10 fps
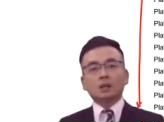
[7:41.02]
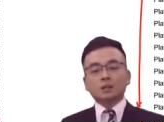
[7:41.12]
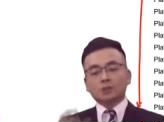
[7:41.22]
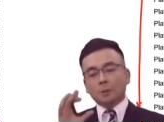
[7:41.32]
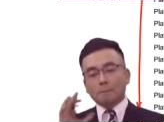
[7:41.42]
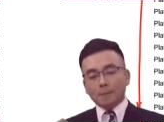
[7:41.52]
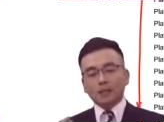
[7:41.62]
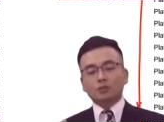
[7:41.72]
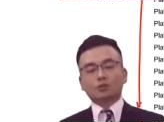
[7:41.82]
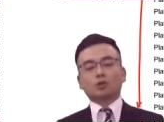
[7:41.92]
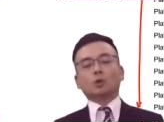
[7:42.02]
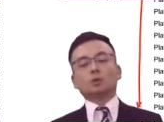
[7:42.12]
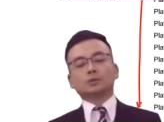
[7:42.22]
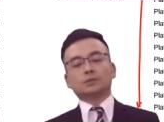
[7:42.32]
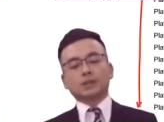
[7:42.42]
So make
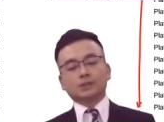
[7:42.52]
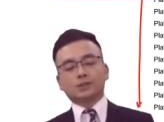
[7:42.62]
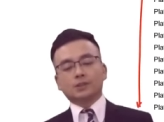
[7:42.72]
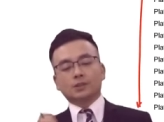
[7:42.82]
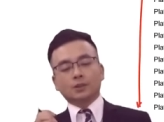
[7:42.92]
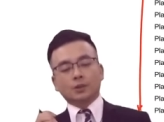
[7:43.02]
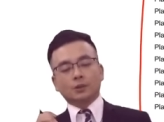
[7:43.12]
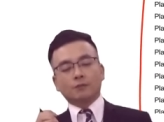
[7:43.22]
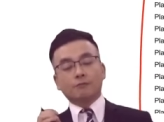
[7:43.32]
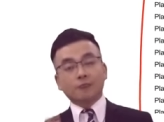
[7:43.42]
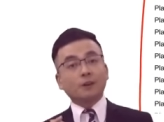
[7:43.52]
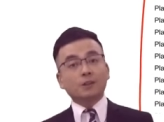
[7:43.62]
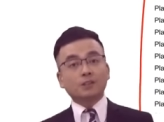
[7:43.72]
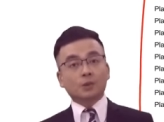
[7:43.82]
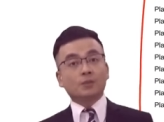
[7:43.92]
sure that you
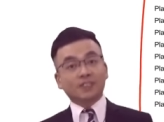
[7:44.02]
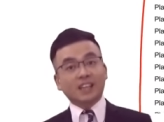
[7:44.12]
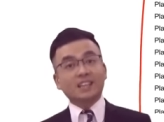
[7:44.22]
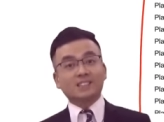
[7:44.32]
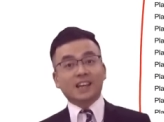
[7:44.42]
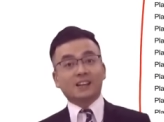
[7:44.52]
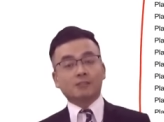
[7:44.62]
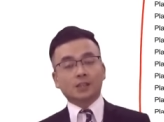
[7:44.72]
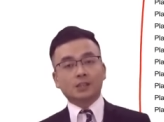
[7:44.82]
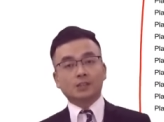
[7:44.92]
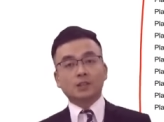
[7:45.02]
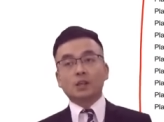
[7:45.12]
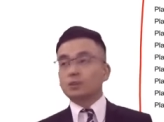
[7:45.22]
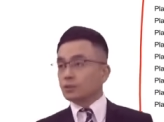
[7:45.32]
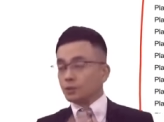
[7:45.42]
focus on these areas
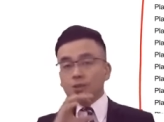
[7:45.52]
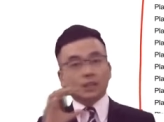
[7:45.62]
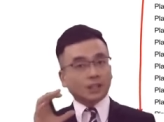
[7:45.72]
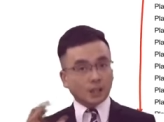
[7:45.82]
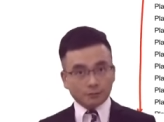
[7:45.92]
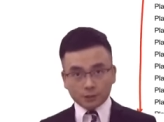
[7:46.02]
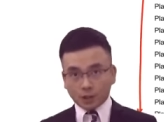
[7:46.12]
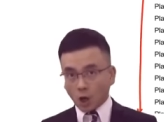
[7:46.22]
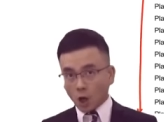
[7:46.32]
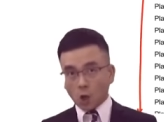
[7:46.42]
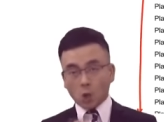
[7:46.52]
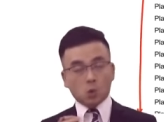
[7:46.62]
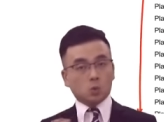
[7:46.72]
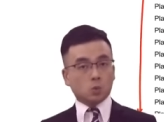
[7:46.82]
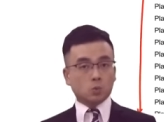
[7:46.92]
so you can cover the
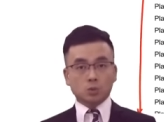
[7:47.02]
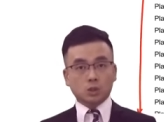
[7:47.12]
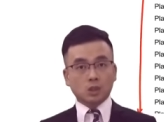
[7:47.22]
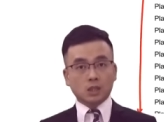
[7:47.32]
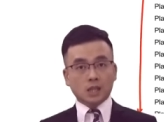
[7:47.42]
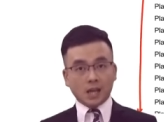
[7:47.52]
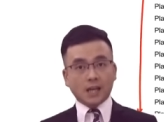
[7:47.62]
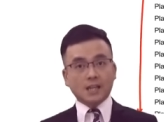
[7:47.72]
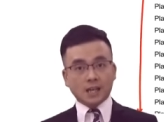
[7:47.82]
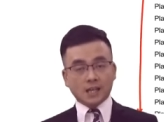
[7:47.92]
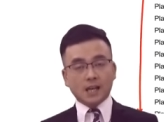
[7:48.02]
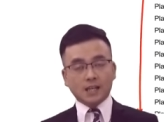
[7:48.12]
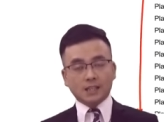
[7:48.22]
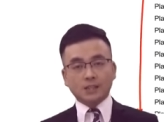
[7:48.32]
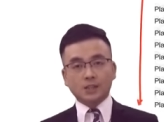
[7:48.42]
whole
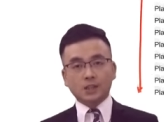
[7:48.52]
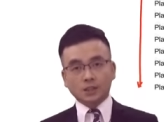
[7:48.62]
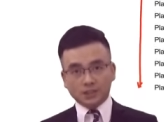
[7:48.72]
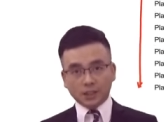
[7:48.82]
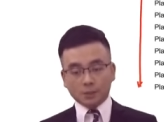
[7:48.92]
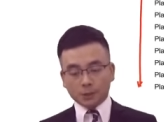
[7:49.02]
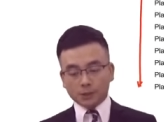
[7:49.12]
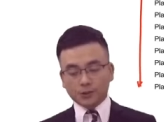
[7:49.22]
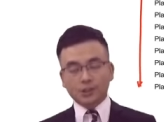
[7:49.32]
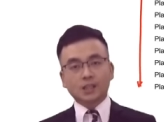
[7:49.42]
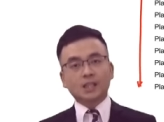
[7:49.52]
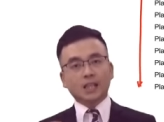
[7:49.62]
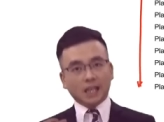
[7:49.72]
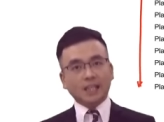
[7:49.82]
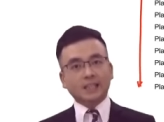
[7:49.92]
AAA syllabus
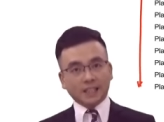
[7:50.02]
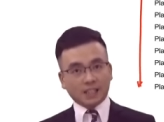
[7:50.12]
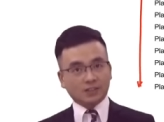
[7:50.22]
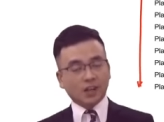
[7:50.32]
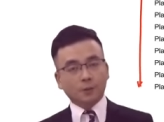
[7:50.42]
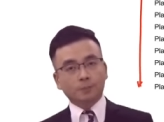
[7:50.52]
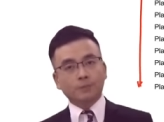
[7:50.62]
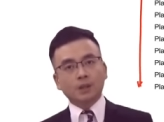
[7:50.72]
in detail.